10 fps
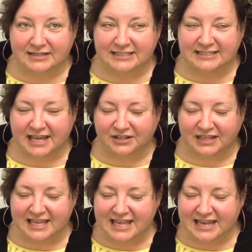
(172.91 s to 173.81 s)
settle
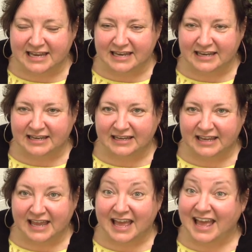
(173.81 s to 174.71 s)
in,
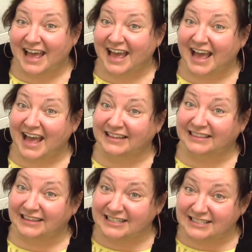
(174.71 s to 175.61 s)

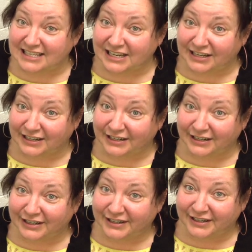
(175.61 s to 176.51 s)
and listen
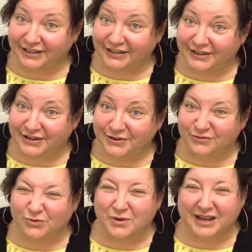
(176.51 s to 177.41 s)

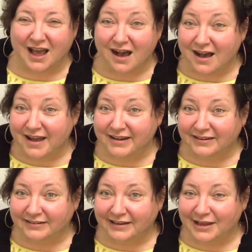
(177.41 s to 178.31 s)
for what God
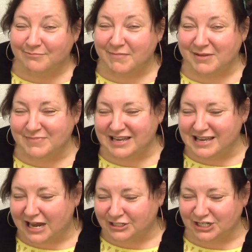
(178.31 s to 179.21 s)
might be
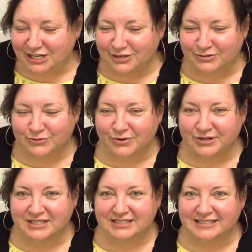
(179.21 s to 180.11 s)
nudging you
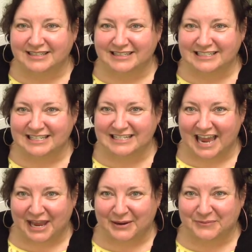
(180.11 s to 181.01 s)
towards today.